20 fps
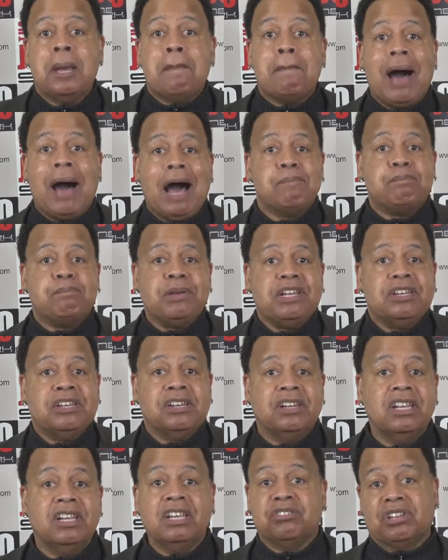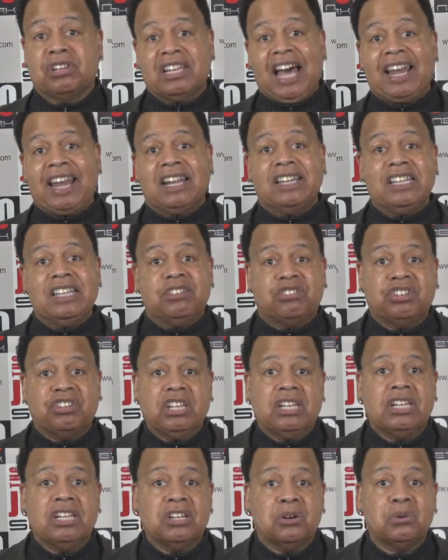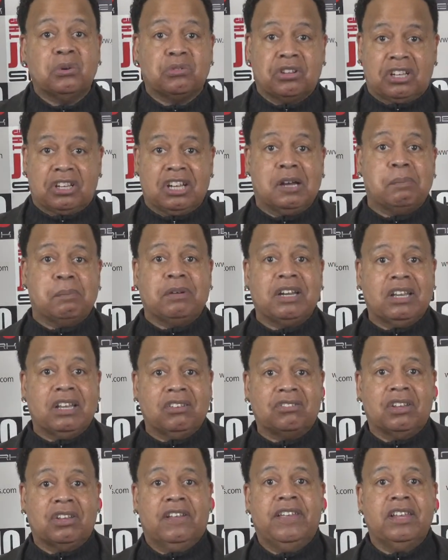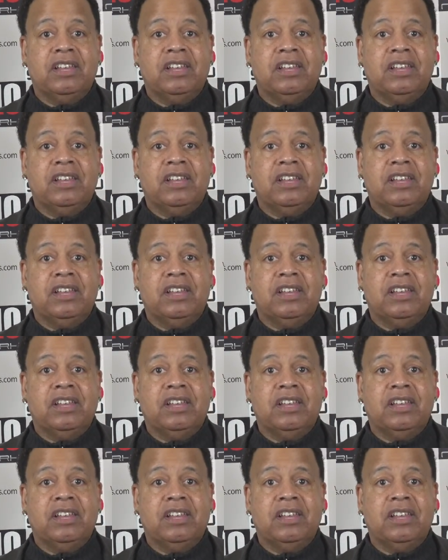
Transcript: my opinion is a lot of these CEOs and companies